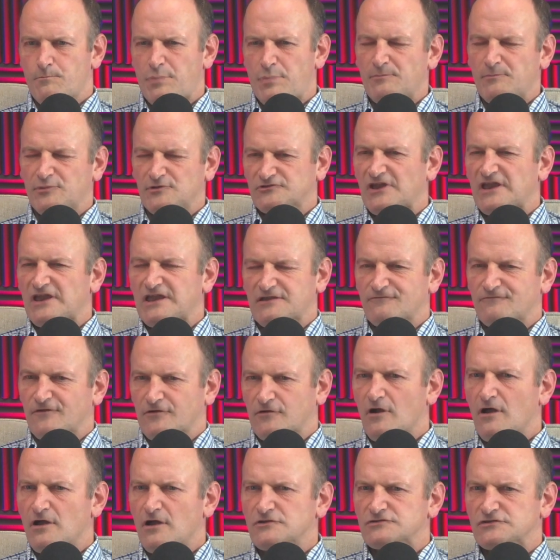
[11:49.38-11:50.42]
People take it for
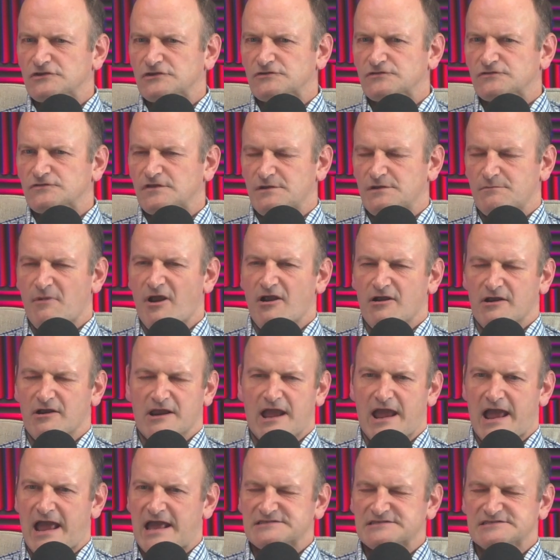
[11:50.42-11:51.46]
granted that
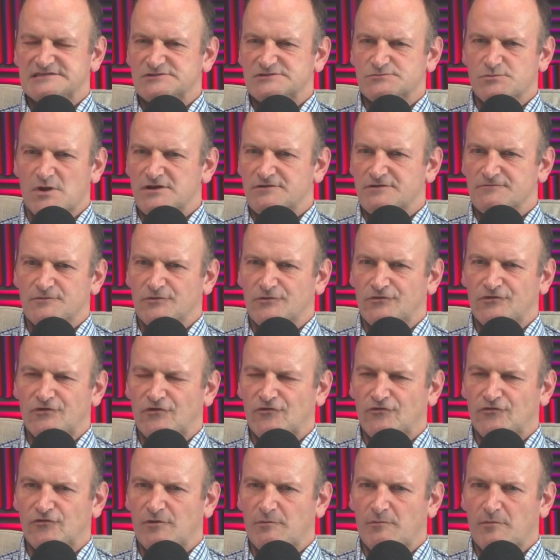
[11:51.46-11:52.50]
America has this wonderful
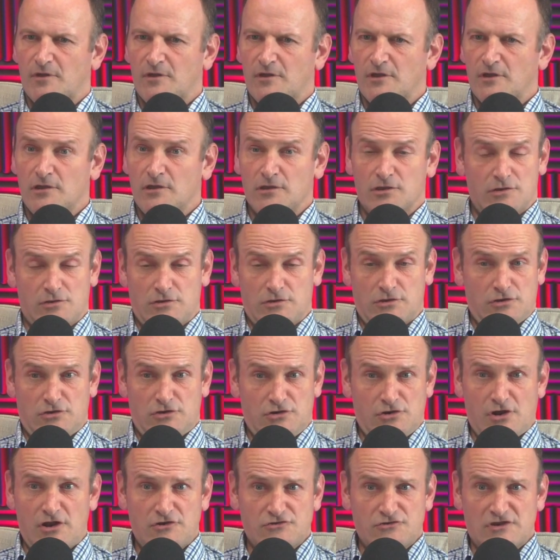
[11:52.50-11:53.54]
system.
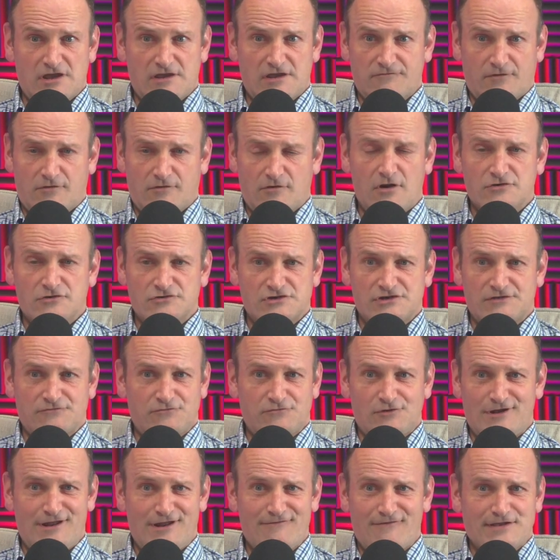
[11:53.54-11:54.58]
You don't take it for granted
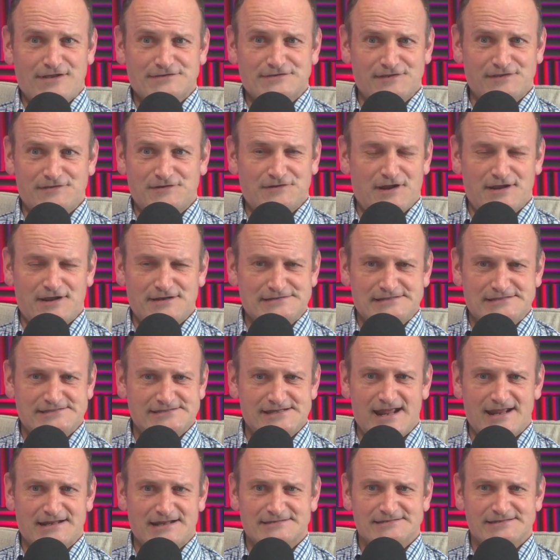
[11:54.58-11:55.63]
if you live outside the United
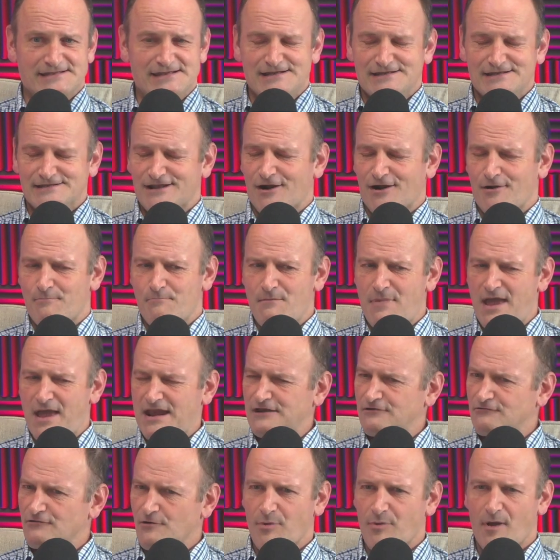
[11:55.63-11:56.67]
States. There are
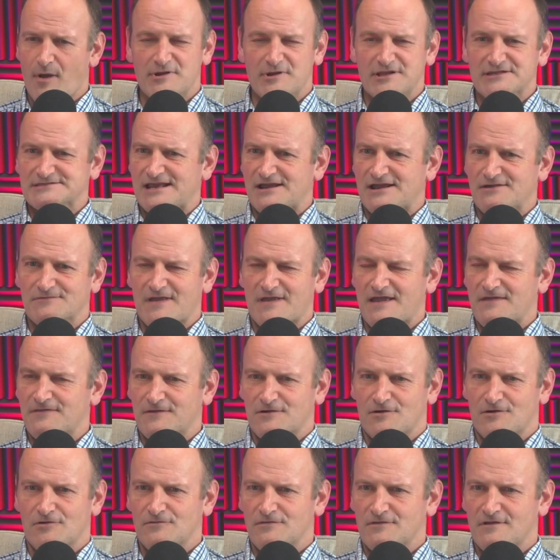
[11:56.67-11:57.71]
many republics out there
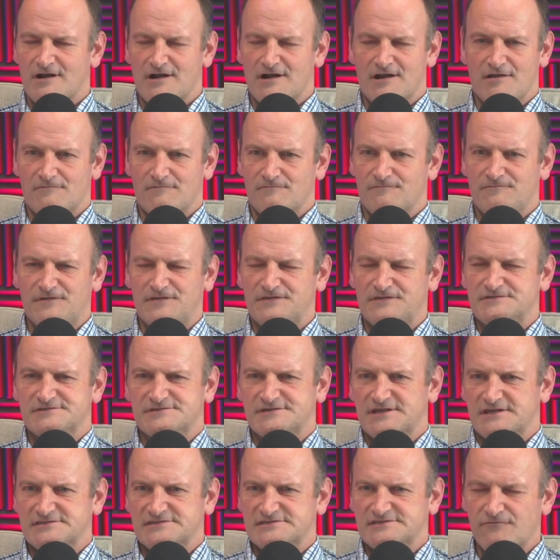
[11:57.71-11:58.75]
that are on their
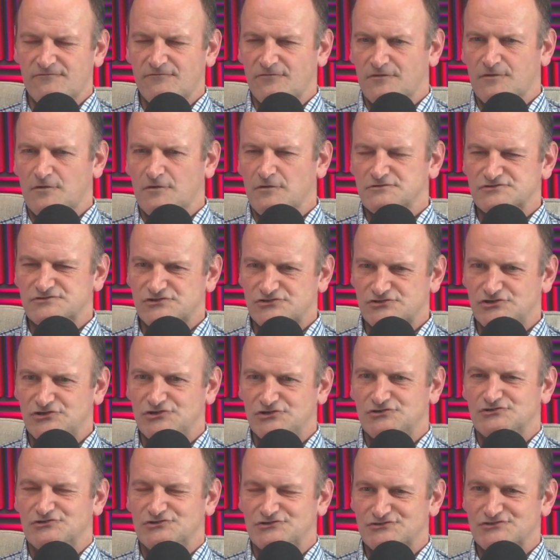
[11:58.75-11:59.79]
5th, 6th, 7th
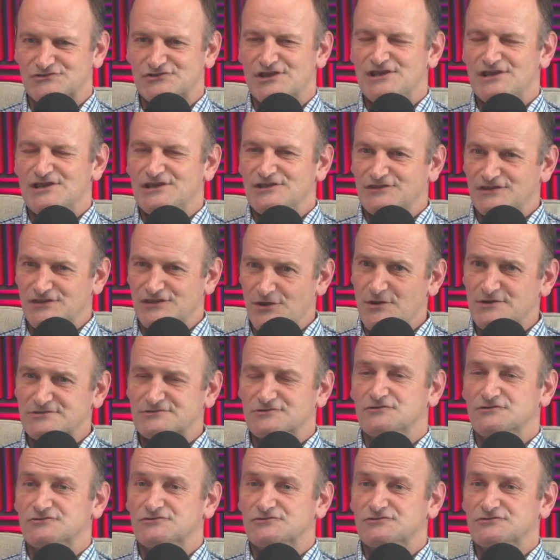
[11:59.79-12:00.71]
constitutions. The U.S.